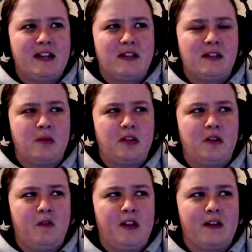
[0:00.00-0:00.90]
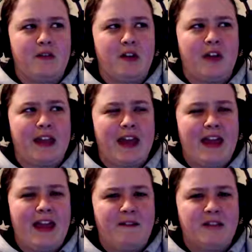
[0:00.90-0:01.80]
so it's a good thing I've got like
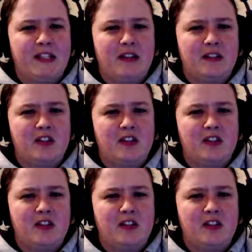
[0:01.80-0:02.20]
eight avatars